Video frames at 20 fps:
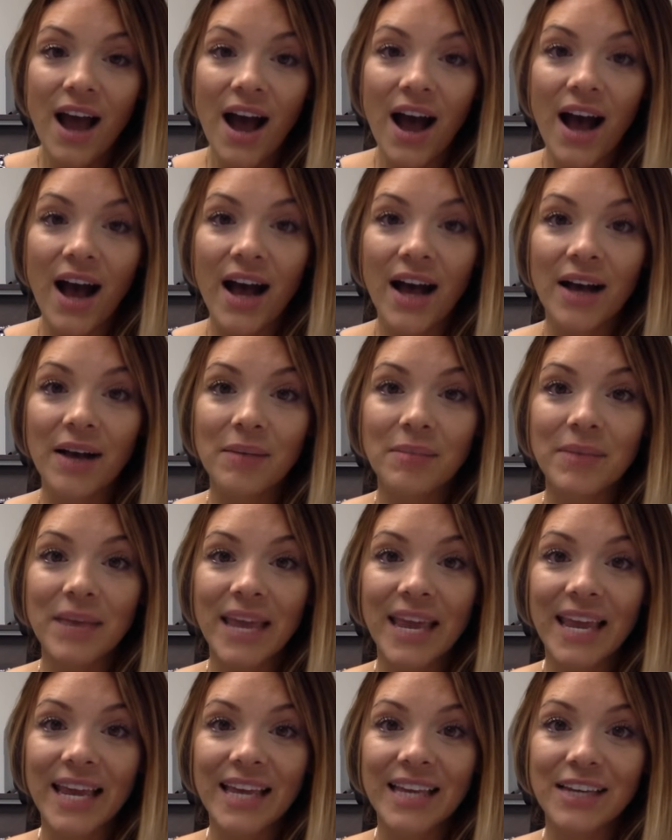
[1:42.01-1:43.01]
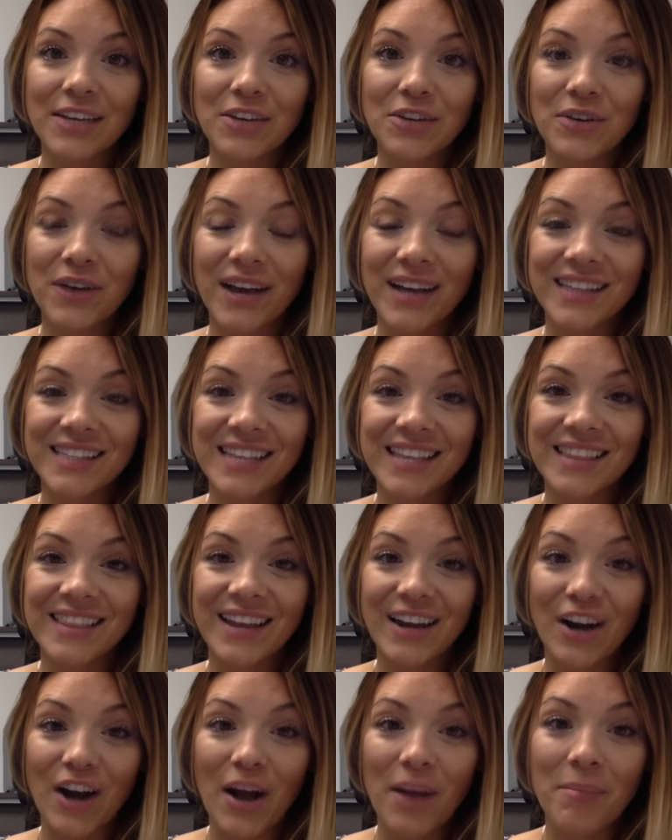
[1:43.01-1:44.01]
And you guys,
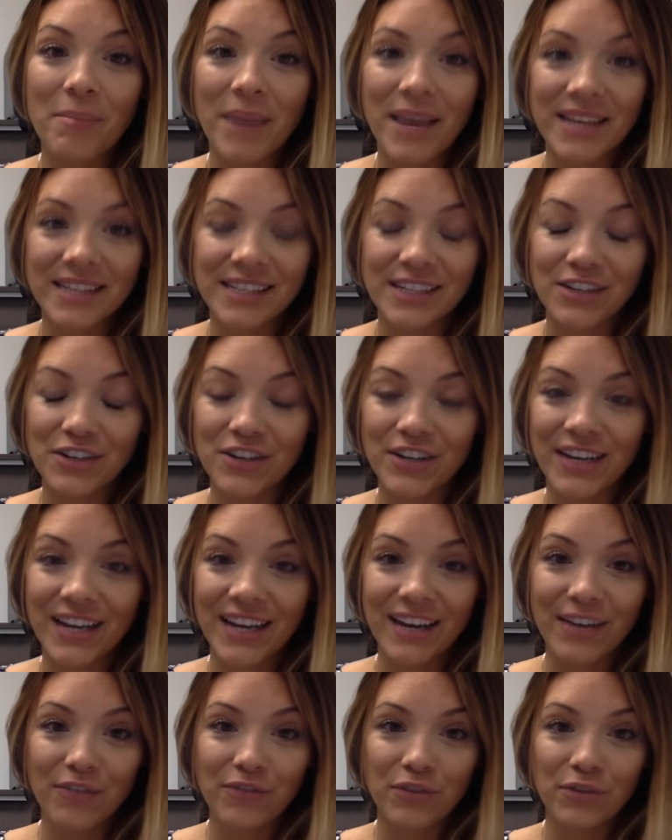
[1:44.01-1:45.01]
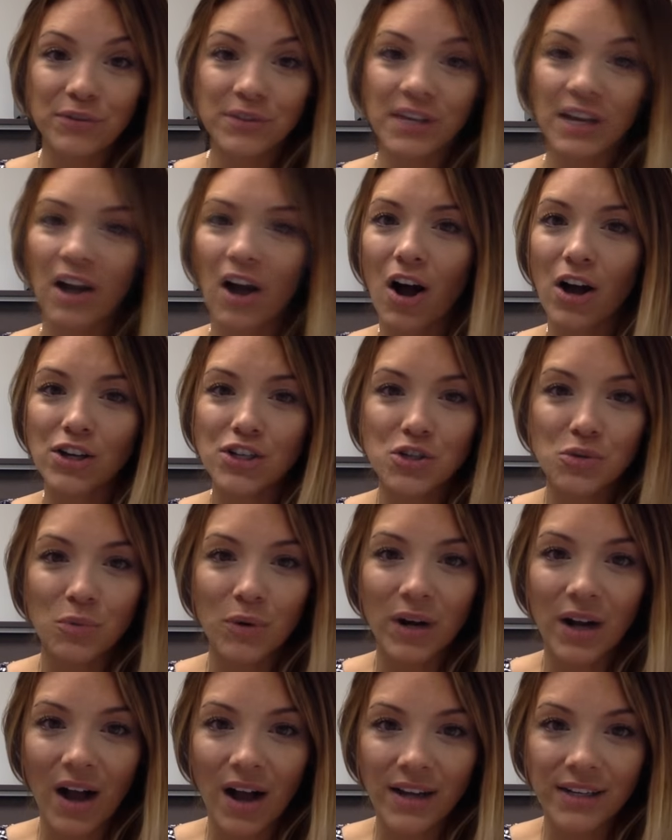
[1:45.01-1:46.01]
they're amazing. You're getting foods like
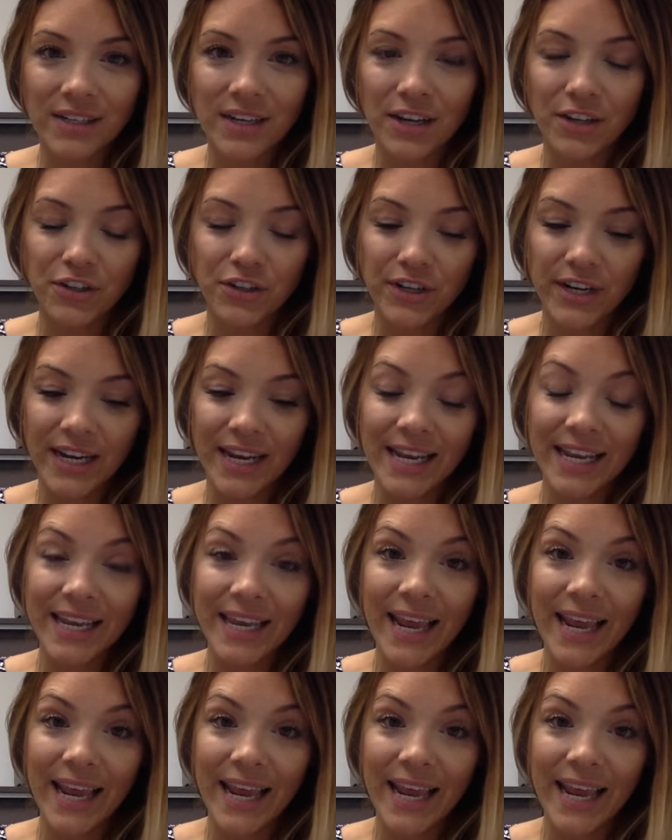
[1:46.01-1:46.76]
ashwagandha. You're getting